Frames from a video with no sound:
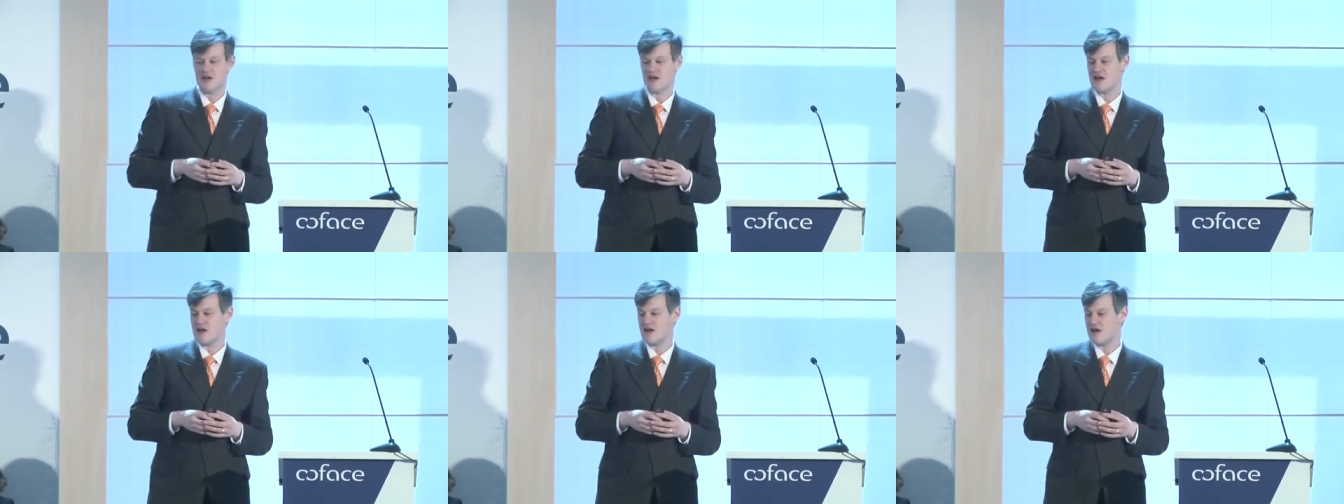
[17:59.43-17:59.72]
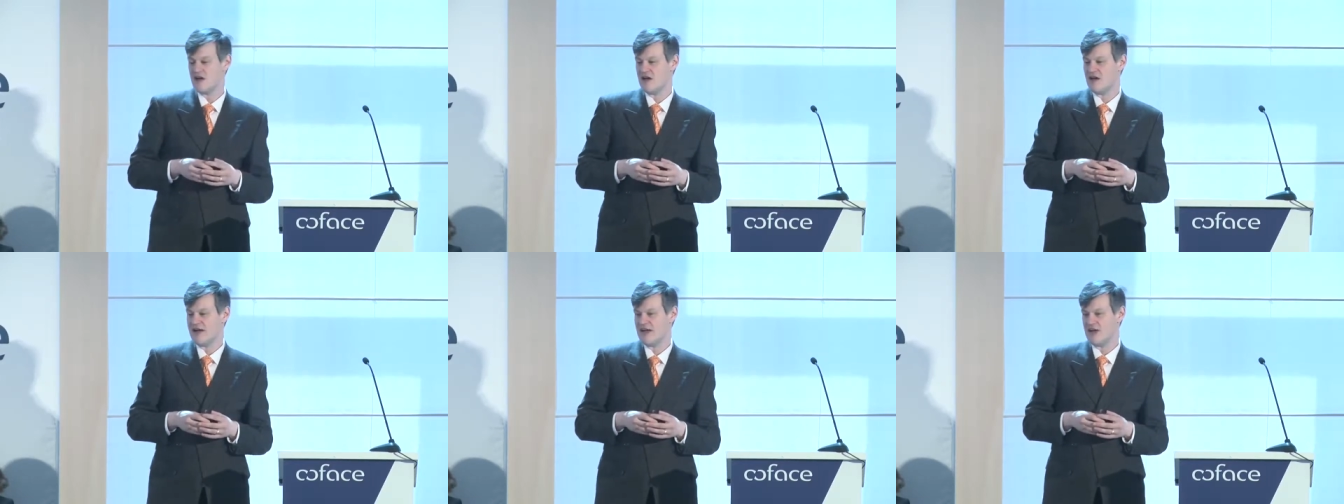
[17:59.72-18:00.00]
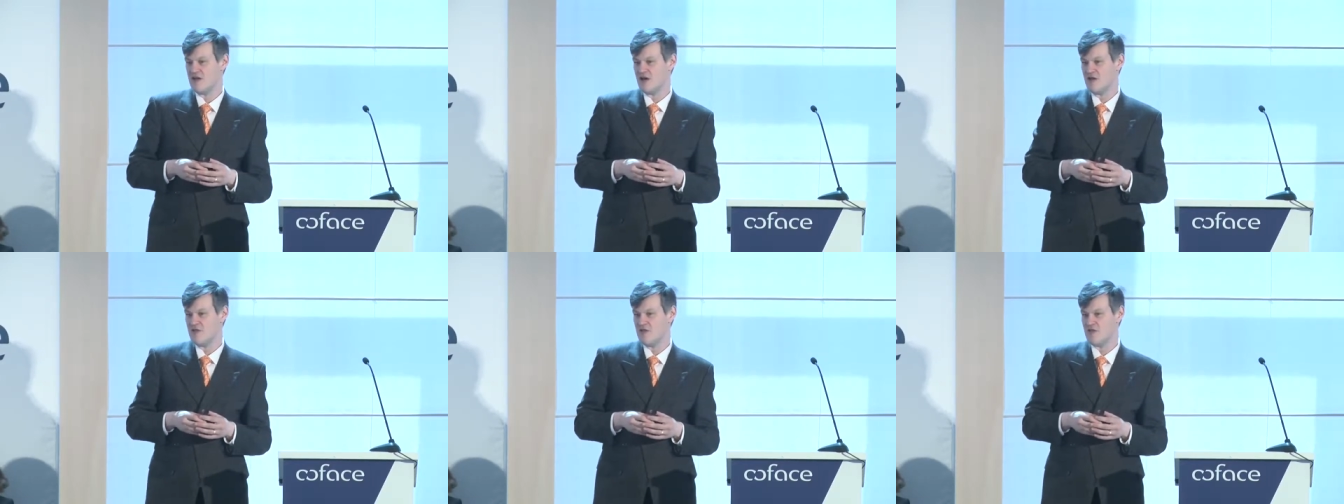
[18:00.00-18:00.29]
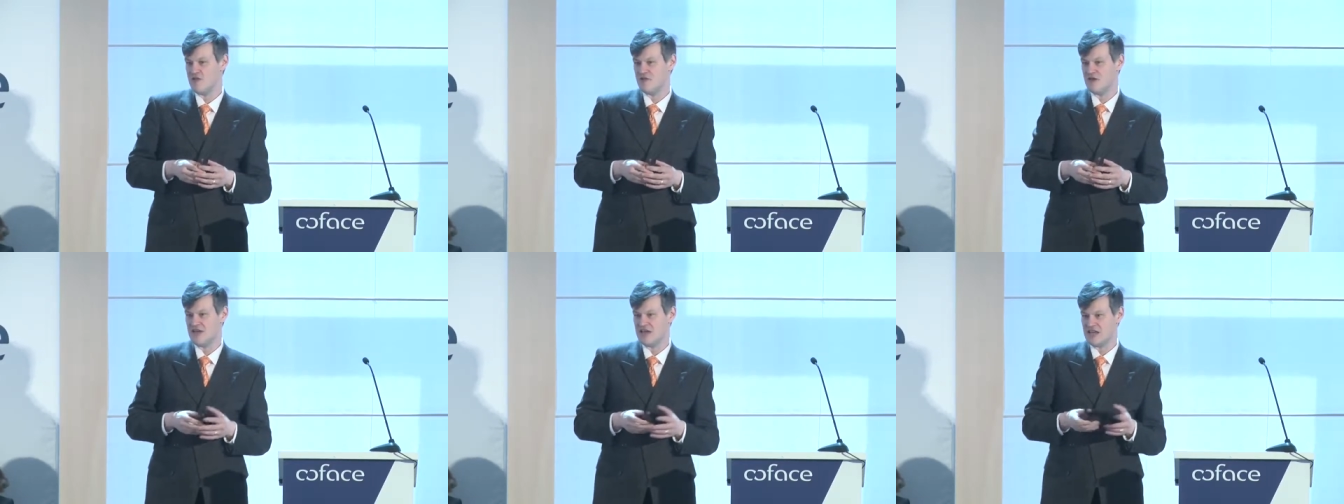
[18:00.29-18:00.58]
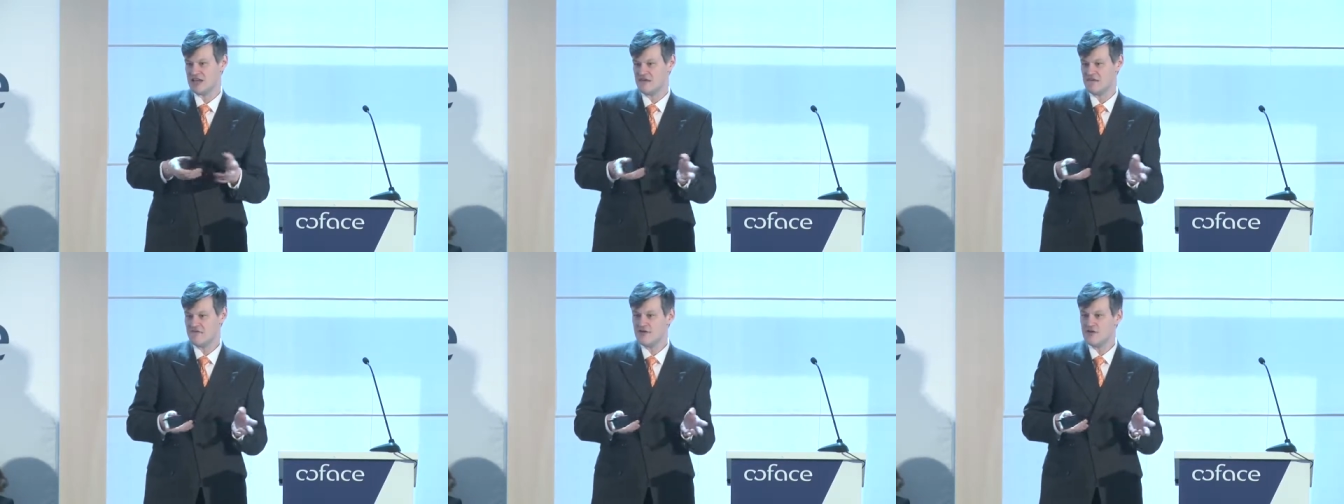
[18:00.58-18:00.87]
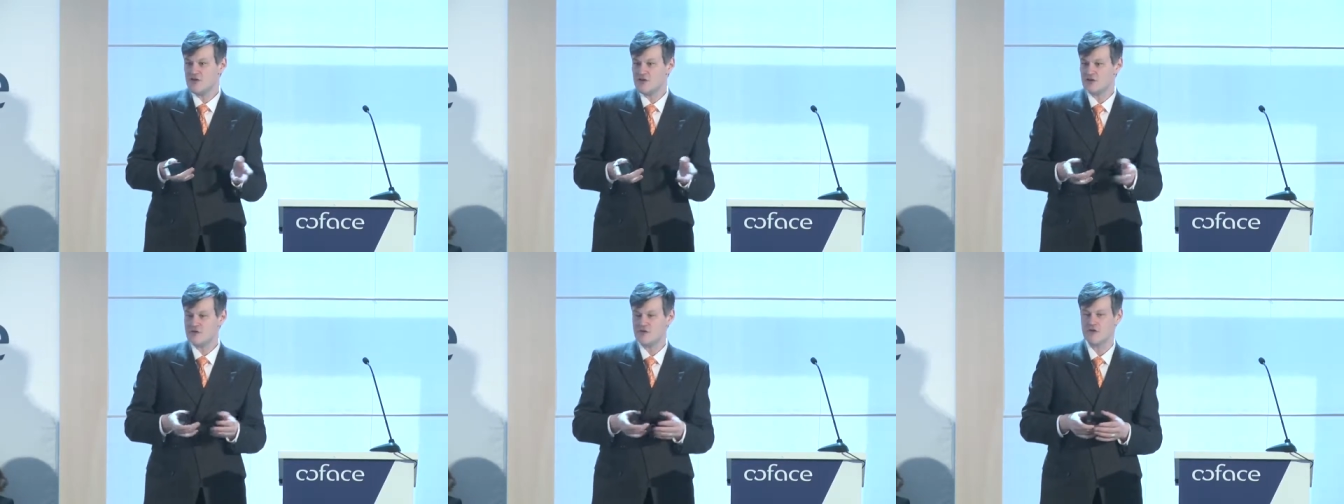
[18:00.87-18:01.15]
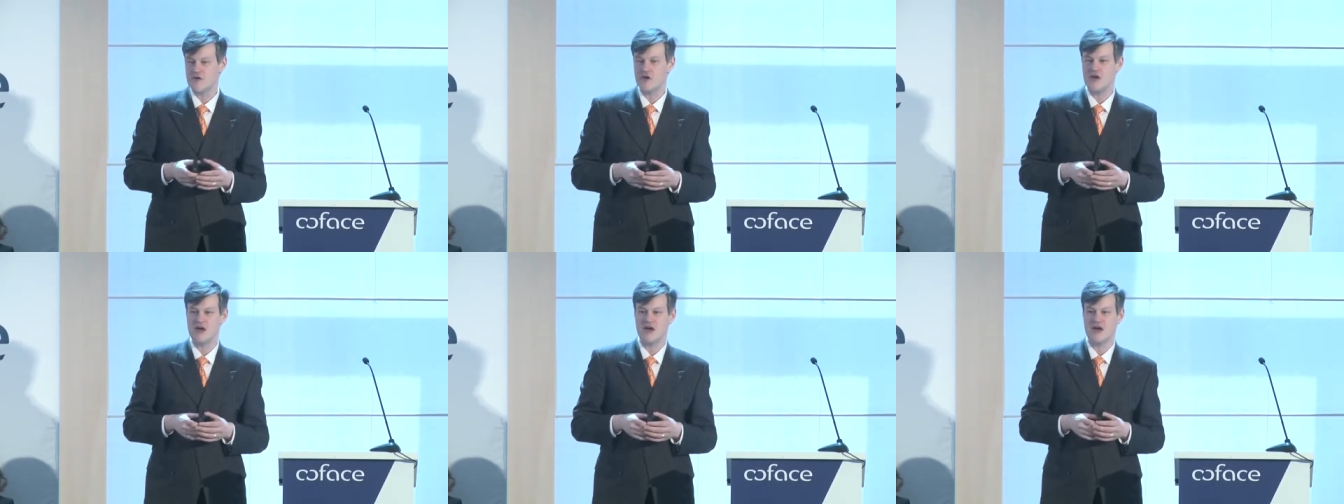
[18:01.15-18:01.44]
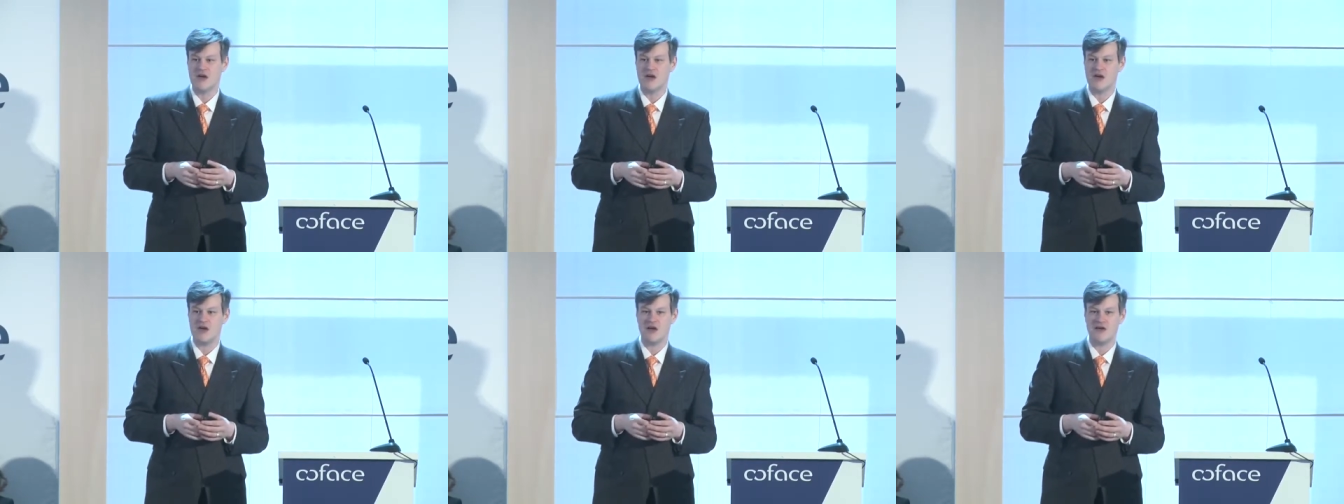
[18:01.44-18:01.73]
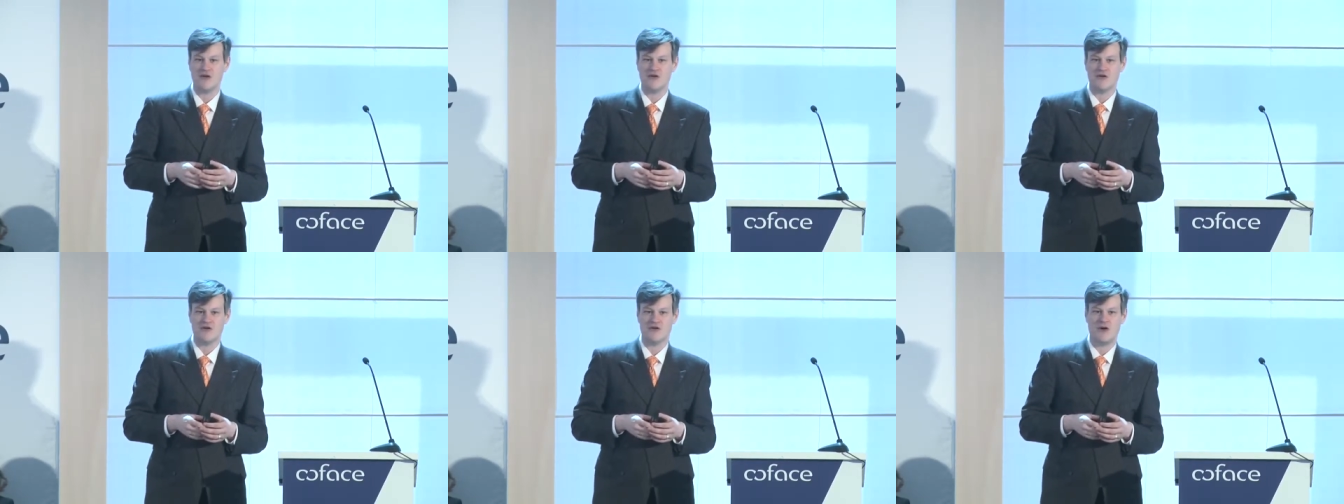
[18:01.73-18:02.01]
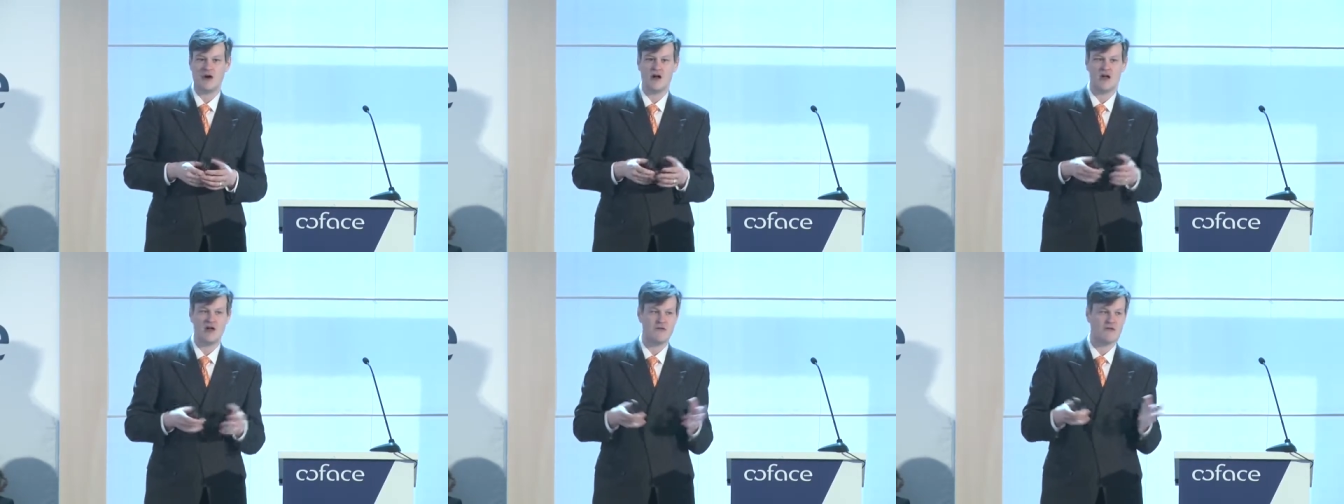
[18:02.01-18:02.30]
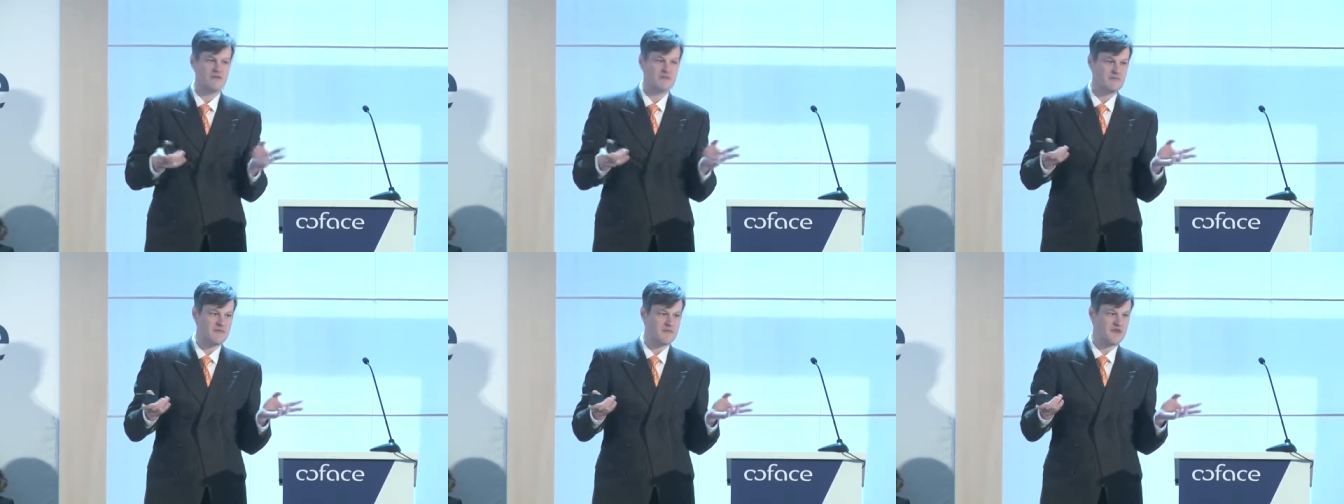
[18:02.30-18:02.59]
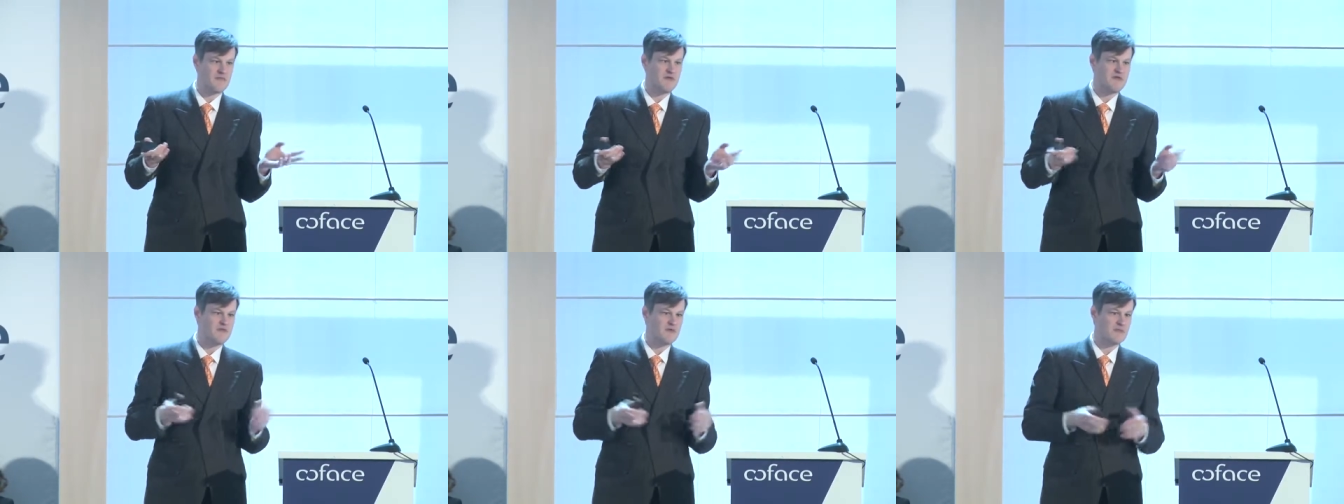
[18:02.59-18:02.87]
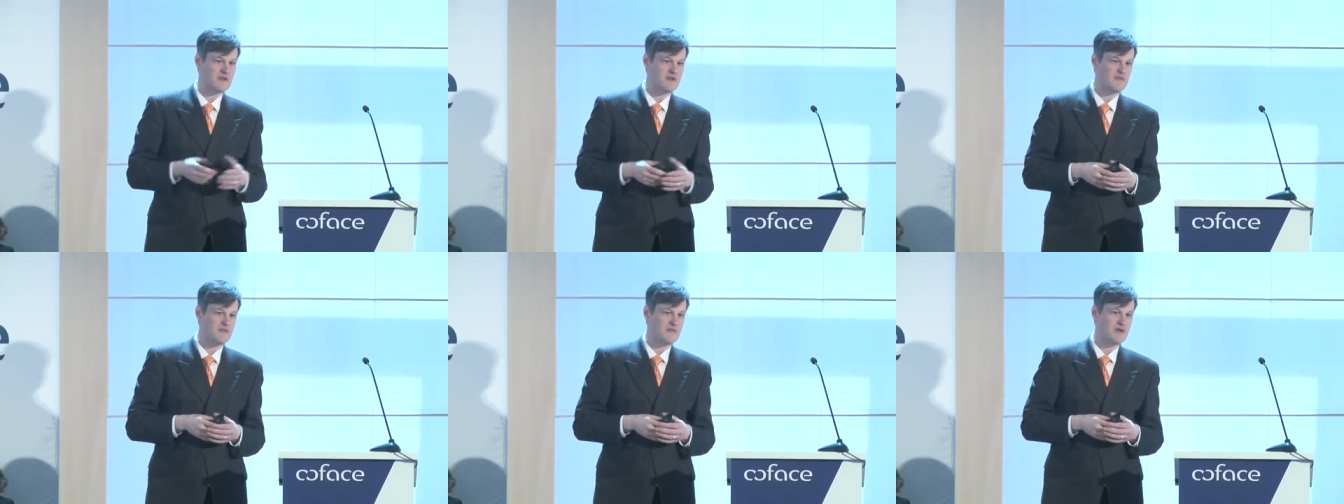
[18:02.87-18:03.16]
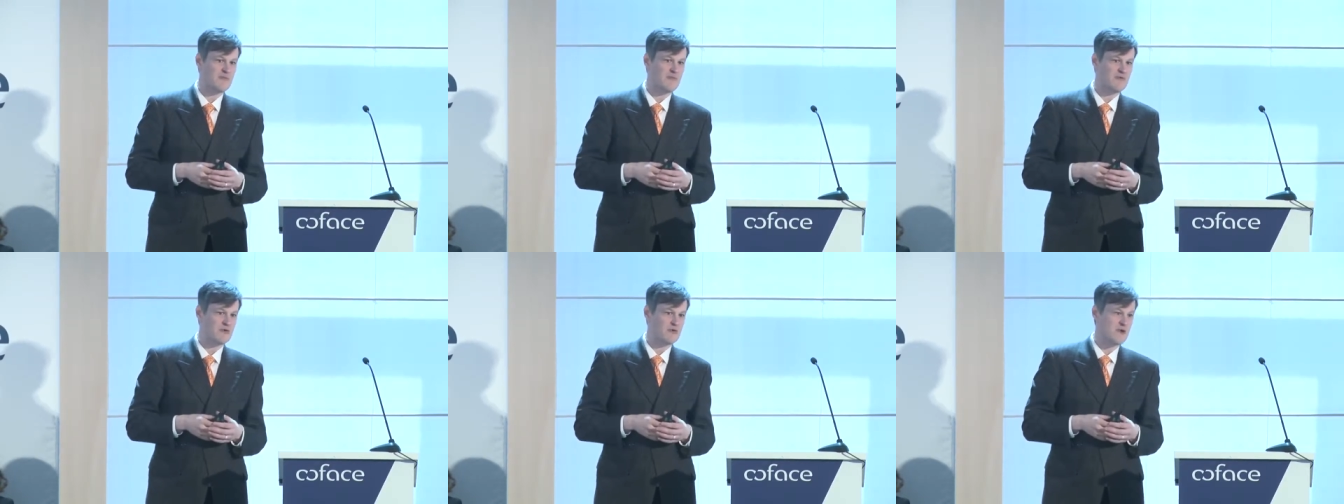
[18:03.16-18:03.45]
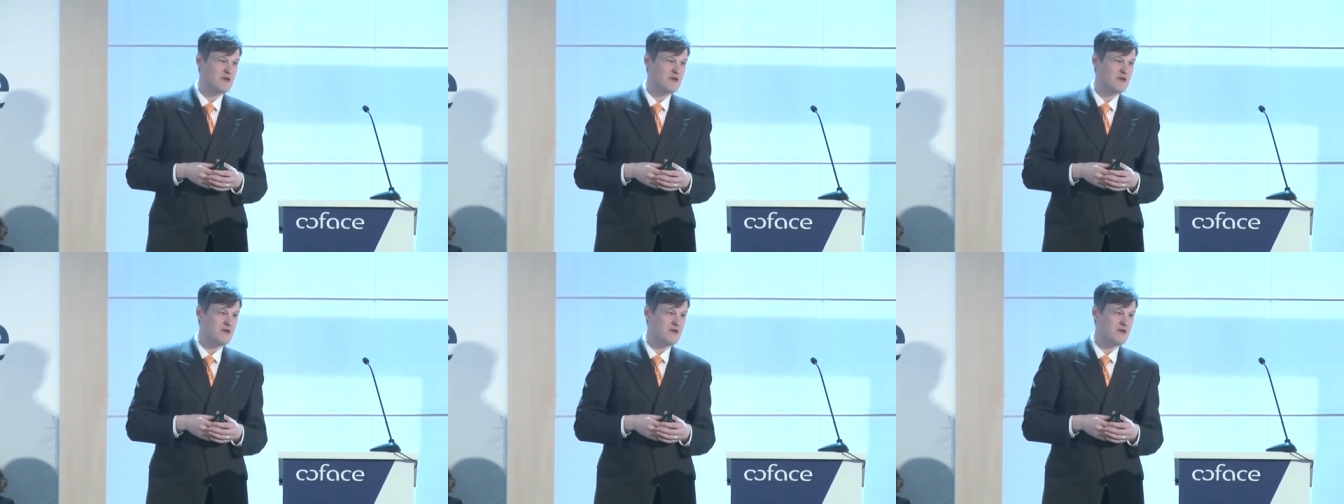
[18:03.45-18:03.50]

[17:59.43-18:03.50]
and other key figures? you all, some of you may remember